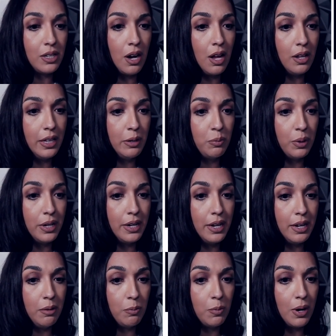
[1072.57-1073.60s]
Hollywood,
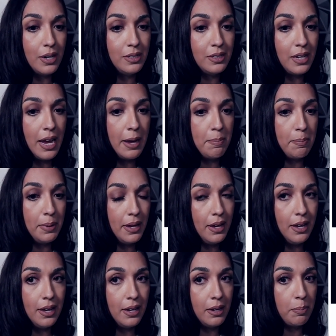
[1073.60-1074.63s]
it was a
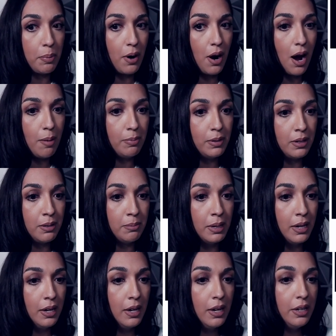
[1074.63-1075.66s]
big problem.
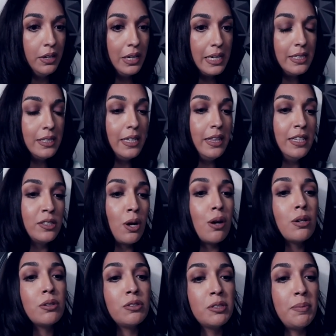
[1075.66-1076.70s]
You can see these
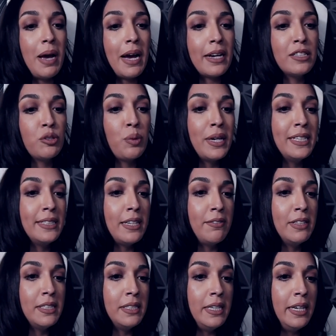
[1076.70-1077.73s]
articles back in
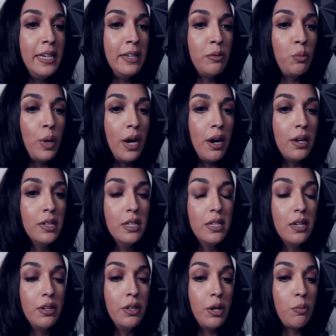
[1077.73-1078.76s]
2017 where
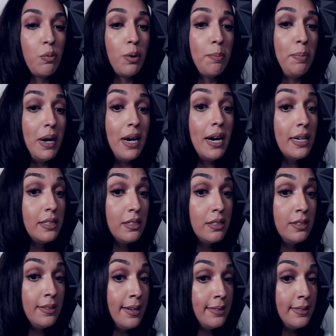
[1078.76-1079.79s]
there were
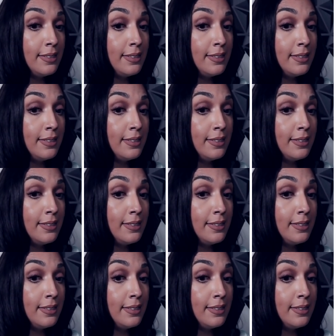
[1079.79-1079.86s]
busts and